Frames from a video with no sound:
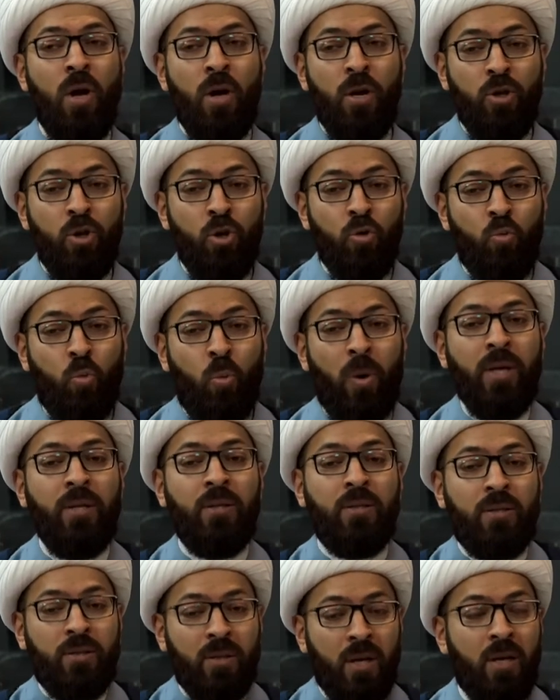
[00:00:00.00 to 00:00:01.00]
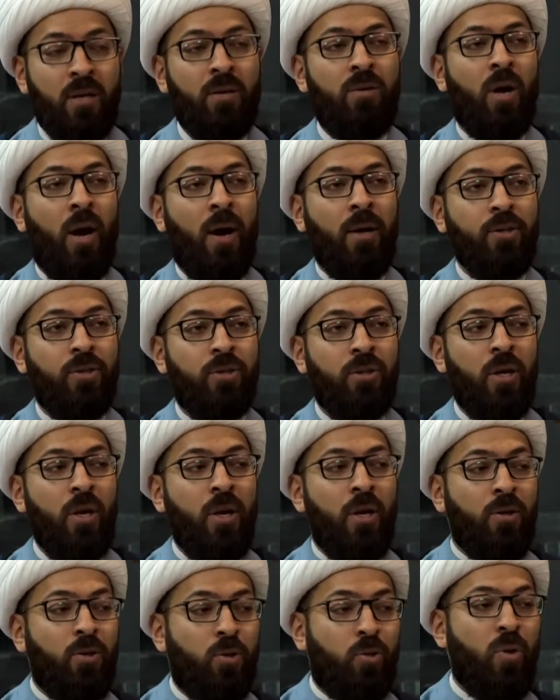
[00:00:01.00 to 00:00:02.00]
You went in rush
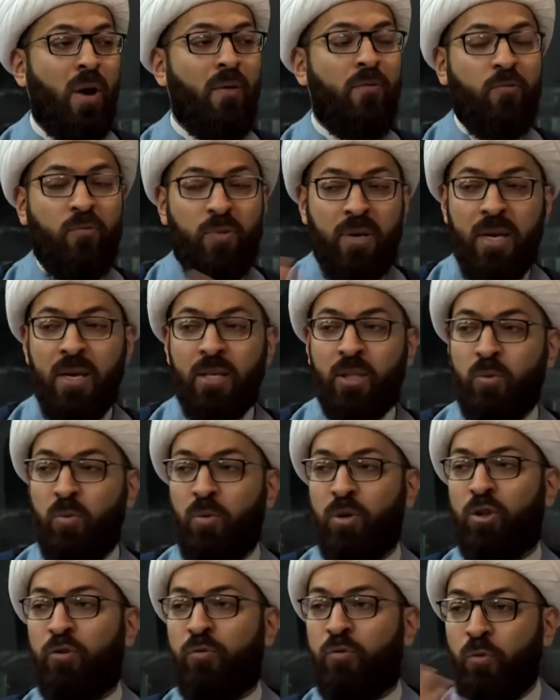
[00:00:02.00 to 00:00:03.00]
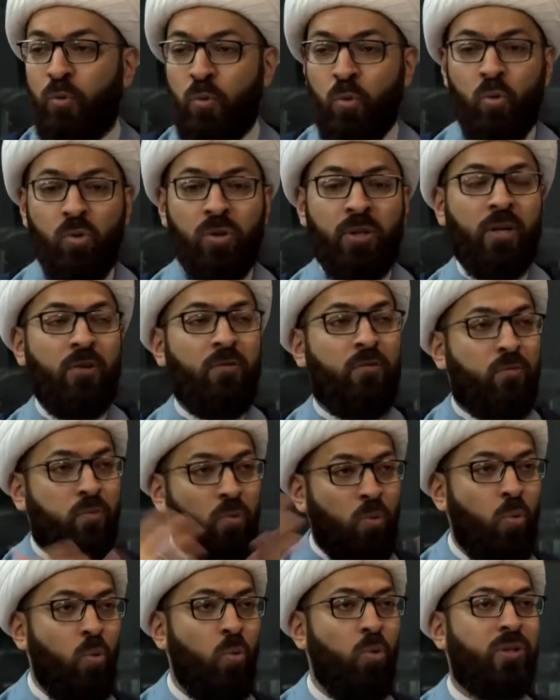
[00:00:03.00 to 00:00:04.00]
to a feast with food and
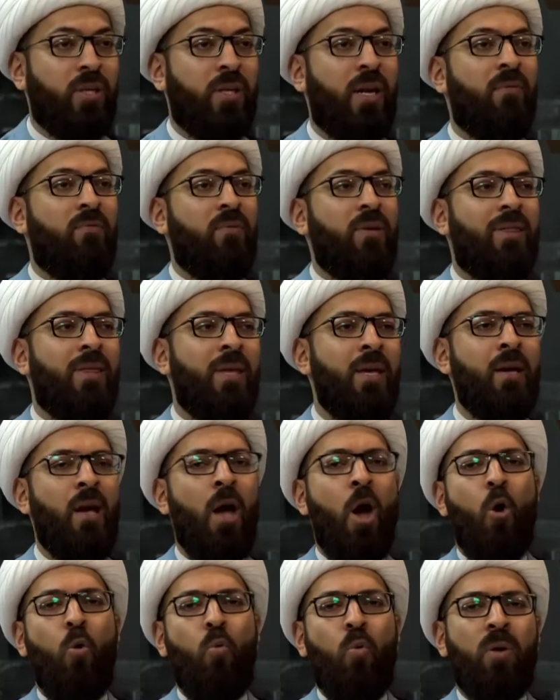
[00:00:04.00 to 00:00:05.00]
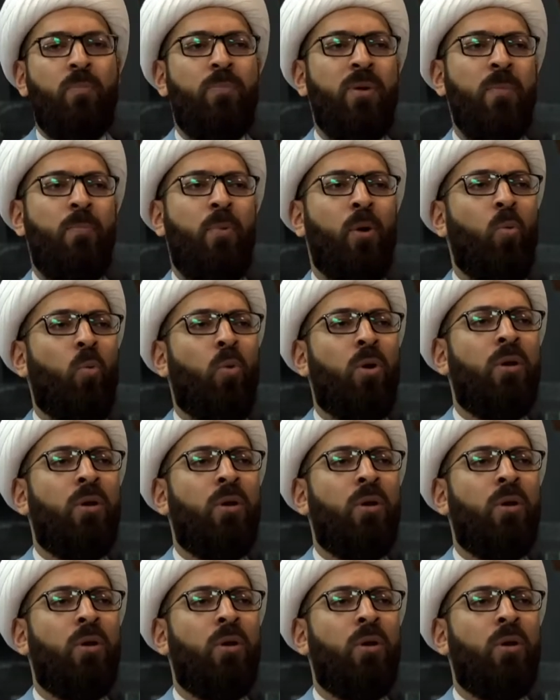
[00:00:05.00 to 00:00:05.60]
fruits and everything where poor people